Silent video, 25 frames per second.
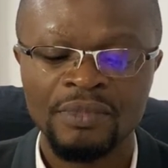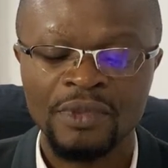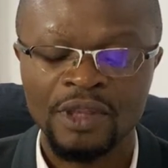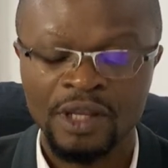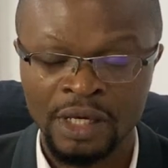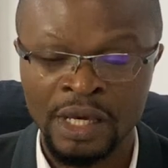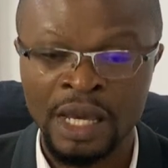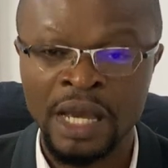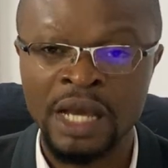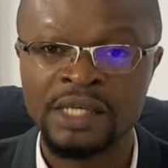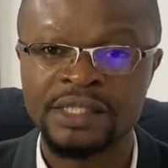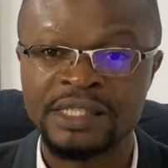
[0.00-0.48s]

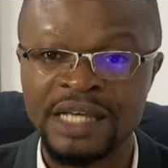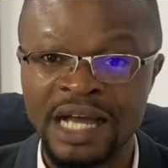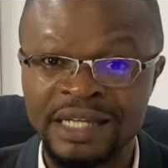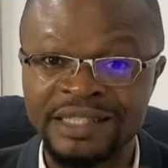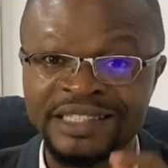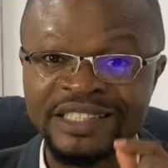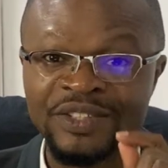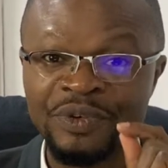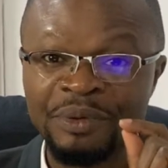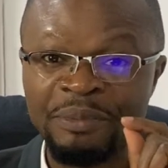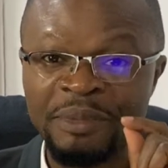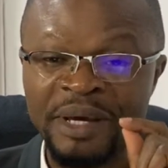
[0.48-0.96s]
Yes,
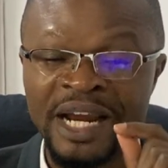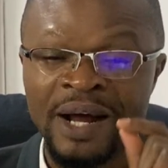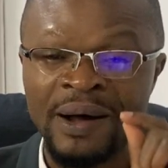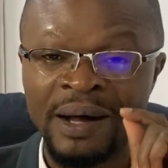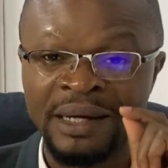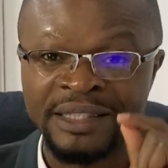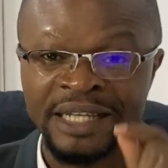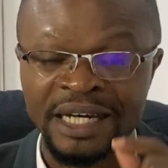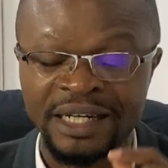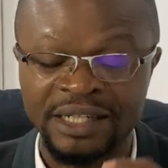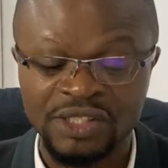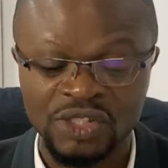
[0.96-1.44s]
until we made our
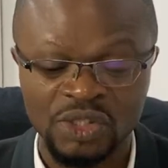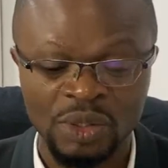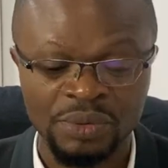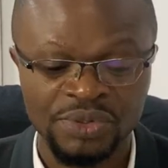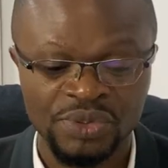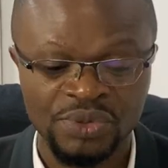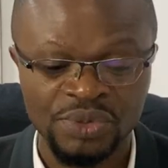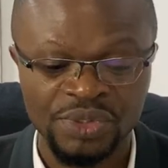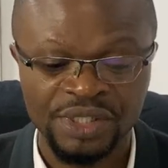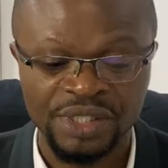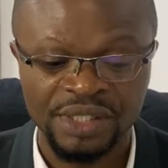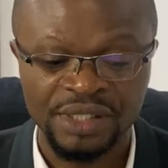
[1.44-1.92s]
attacking
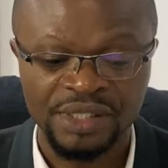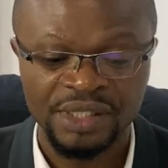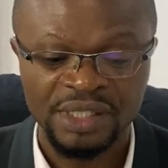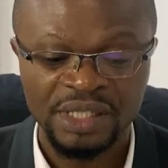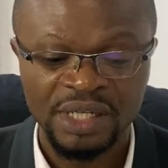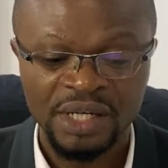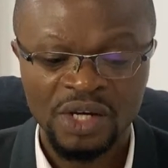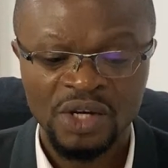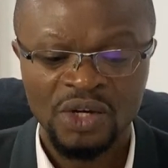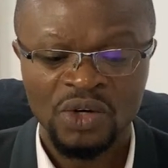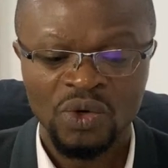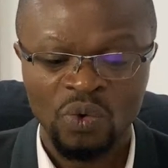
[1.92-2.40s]
substitutions.
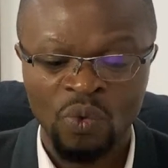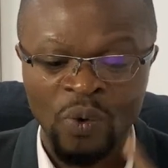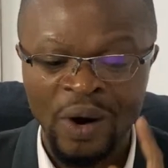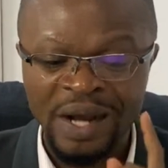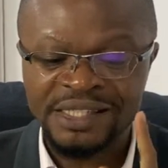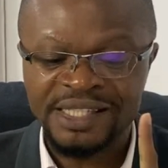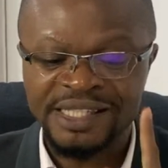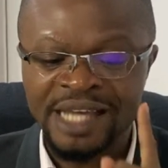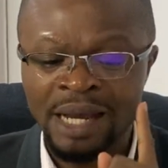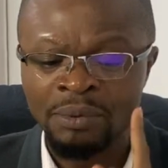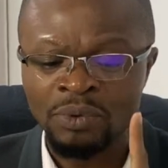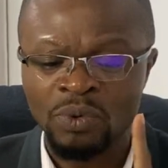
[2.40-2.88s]

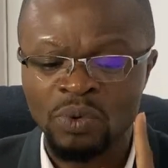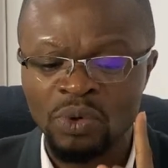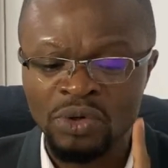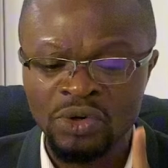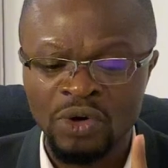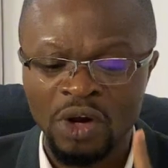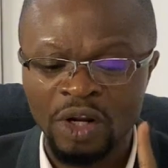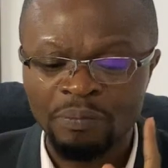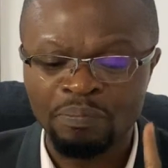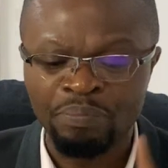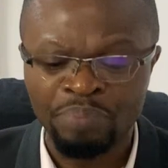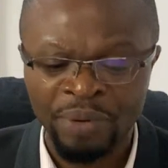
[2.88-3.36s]
Westham could
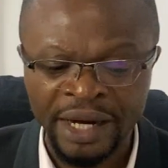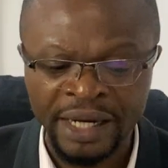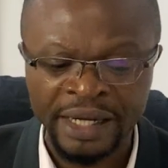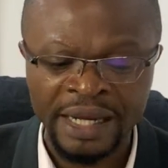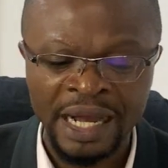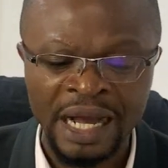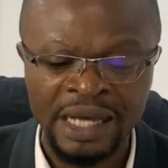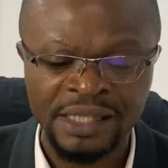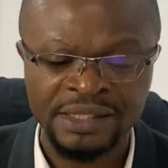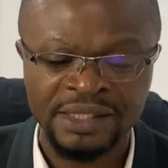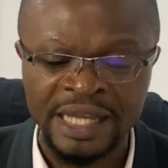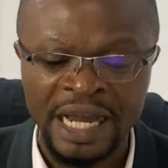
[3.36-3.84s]
not break
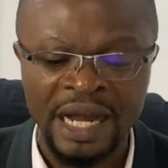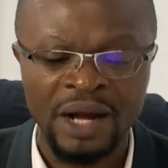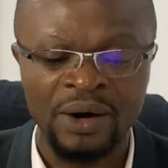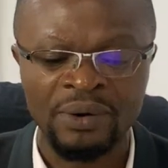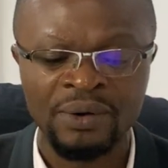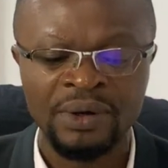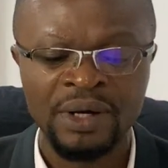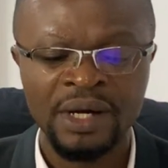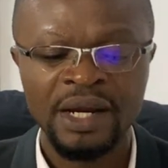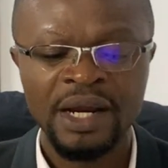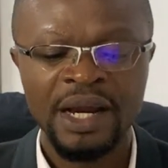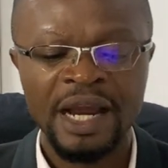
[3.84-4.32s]
us
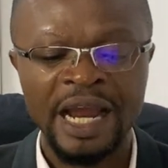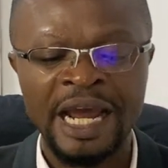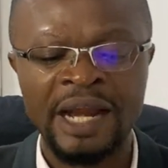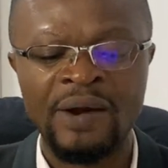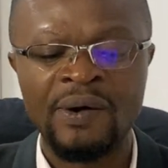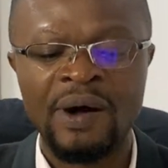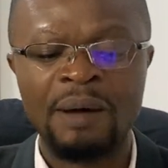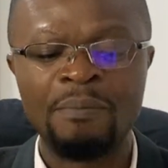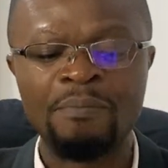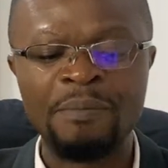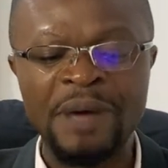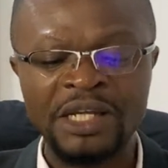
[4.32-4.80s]
down, and
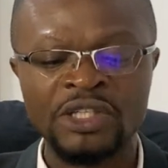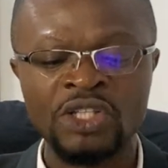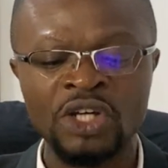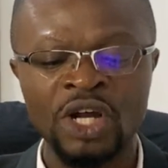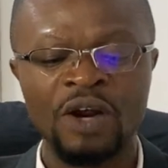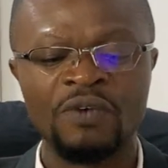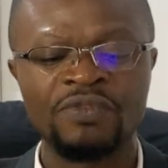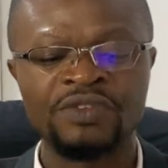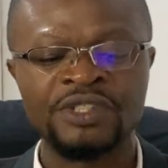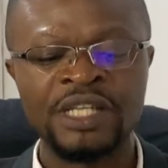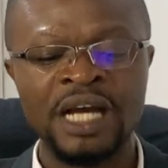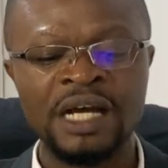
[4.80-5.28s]
our method
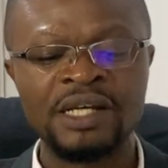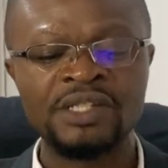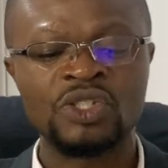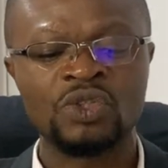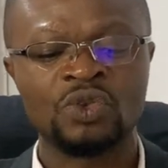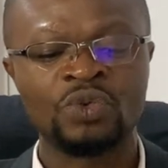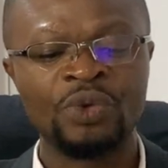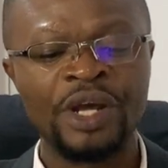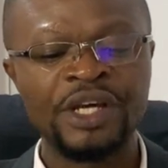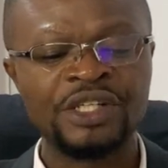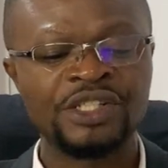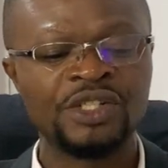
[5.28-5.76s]
of chance
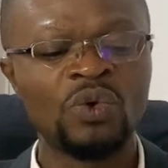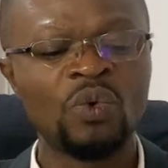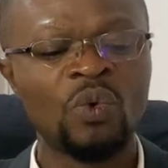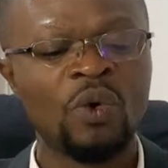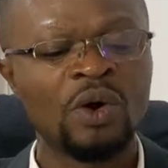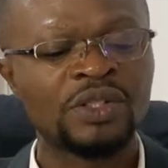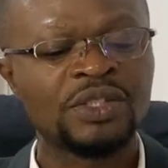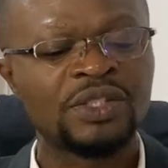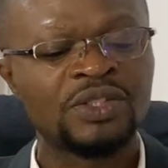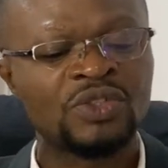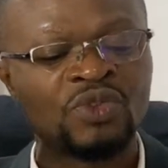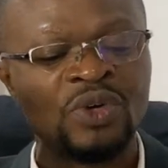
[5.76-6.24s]
creation
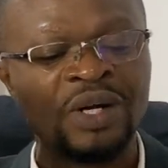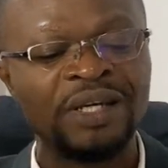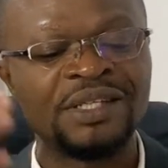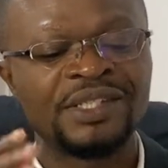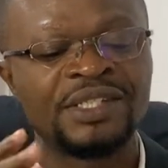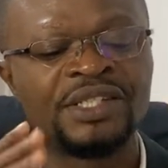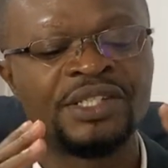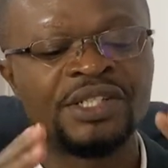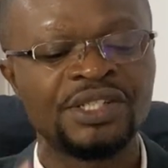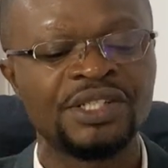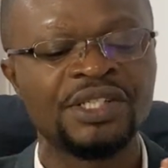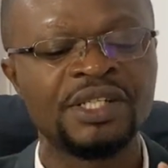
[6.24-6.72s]
was
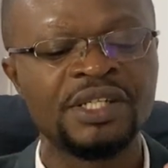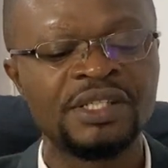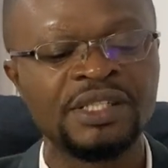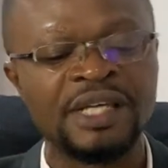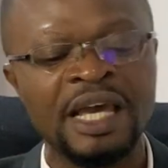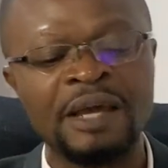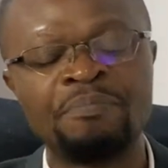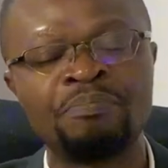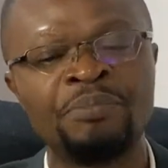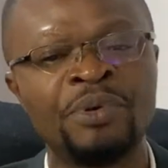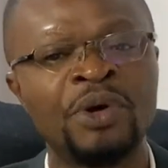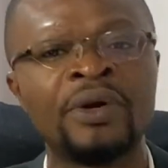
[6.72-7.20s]
transitions
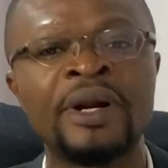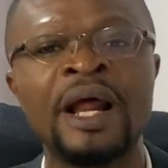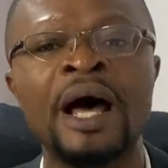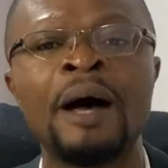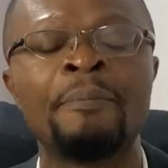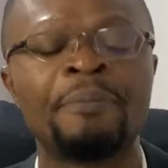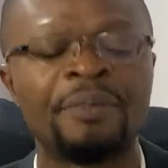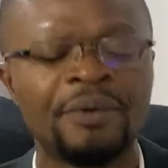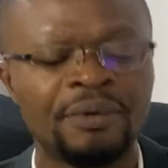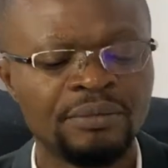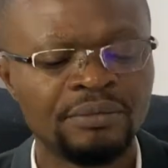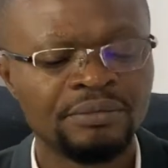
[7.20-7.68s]
and
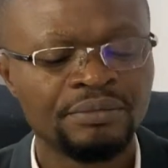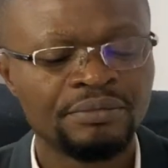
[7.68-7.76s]
build-up.